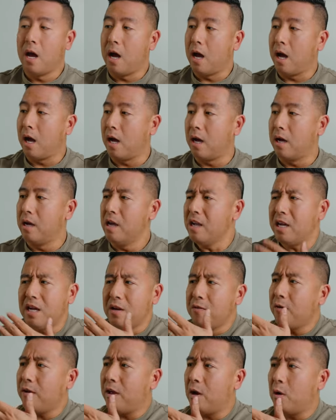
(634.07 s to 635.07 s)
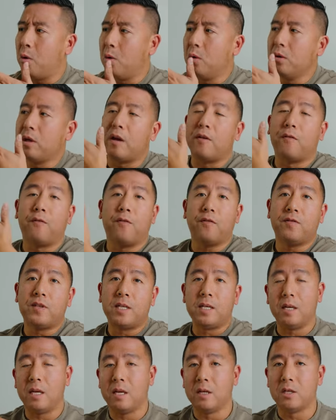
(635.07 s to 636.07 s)
It can hold a
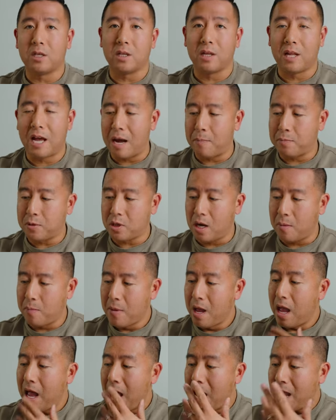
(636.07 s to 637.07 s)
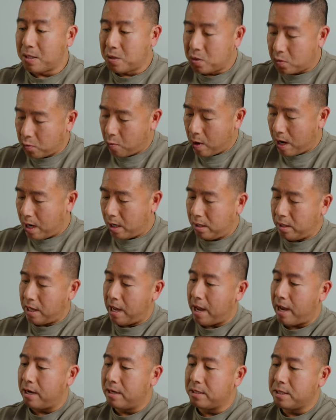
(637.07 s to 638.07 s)
15-inch laptop, as well
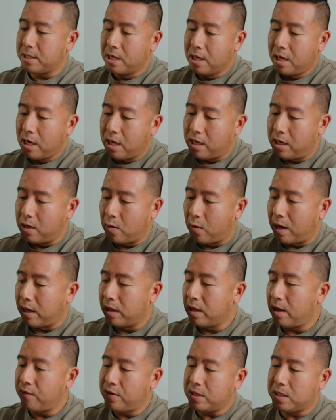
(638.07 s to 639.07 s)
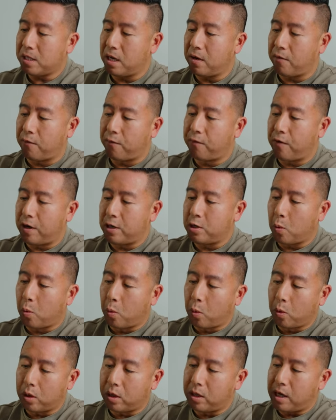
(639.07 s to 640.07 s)
as, you know, I love this kind of front
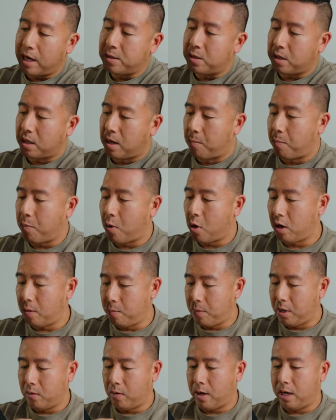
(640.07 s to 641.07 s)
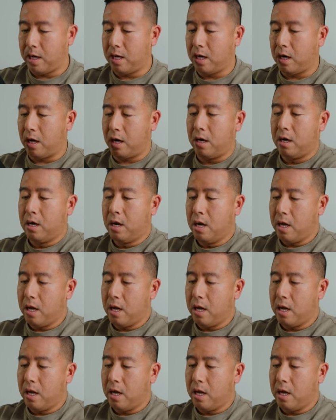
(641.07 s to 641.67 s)
organizer compartment right here.